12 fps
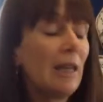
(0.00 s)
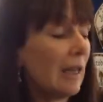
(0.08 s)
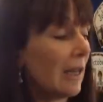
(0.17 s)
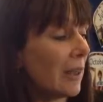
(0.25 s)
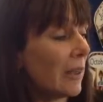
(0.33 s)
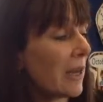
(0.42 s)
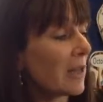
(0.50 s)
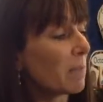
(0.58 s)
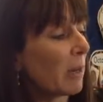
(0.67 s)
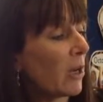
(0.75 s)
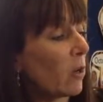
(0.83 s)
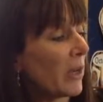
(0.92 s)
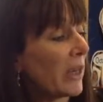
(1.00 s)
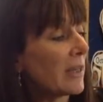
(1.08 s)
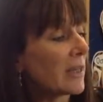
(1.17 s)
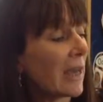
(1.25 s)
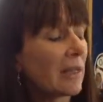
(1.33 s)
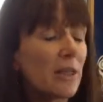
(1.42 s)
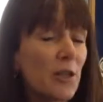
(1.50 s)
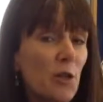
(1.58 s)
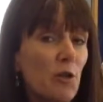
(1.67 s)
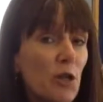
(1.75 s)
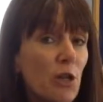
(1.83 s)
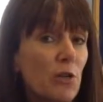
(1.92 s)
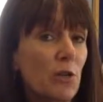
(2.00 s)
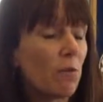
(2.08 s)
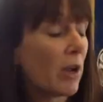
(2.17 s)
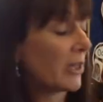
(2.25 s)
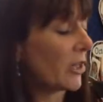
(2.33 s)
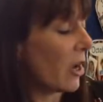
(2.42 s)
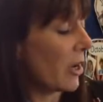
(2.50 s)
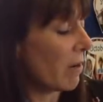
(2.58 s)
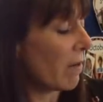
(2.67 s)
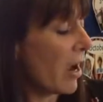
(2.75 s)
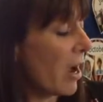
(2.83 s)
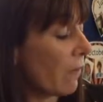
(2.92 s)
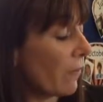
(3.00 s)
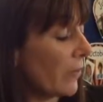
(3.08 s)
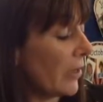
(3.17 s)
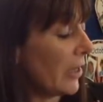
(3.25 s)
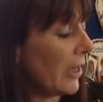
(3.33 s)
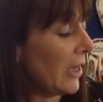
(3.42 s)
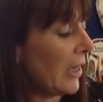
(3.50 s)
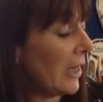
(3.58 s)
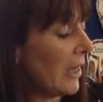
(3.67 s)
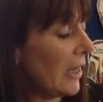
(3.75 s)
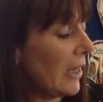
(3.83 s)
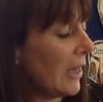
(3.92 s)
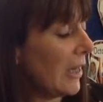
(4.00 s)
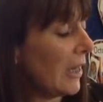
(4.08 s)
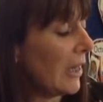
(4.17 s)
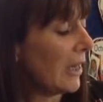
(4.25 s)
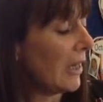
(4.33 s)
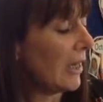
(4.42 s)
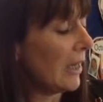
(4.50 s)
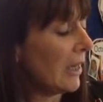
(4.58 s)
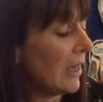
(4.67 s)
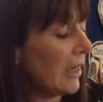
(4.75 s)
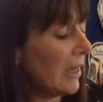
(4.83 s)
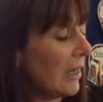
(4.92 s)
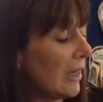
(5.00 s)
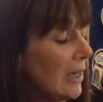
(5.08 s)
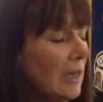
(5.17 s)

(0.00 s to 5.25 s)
and there's my long E sound. Did you choose the right digraph? E-d.